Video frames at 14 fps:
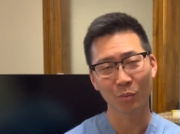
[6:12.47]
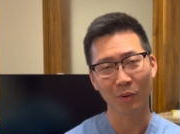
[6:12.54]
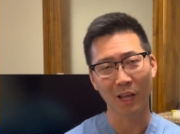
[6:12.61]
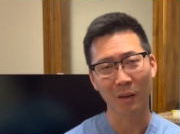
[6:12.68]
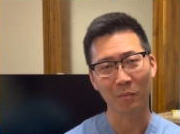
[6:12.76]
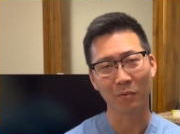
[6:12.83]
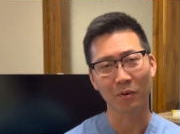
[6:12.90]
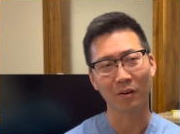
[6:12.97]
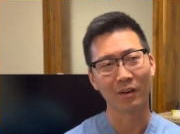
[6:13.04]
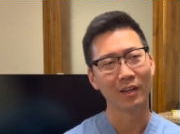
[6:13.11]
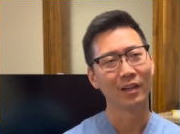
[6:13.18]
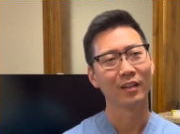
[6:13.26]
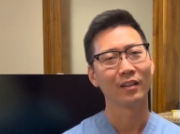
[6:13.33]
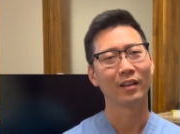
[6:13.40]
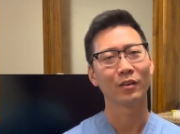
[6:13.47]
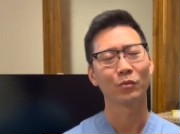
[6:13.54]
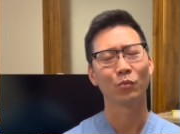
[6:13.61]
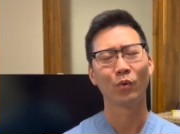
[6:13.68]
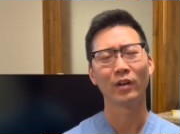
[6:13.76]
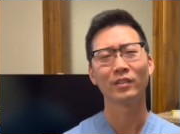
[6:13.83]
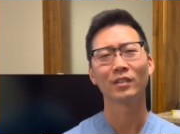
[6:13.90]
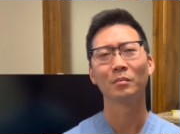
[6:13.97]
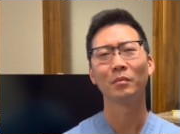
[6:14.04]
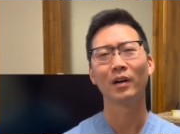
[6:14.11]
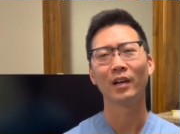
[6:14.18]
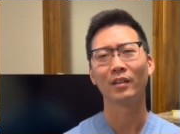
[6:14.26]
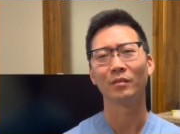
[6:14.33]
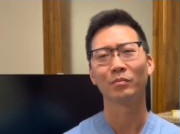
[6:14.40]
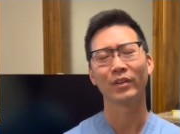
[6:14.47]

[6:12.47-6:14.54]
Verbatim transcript: paper like once a month,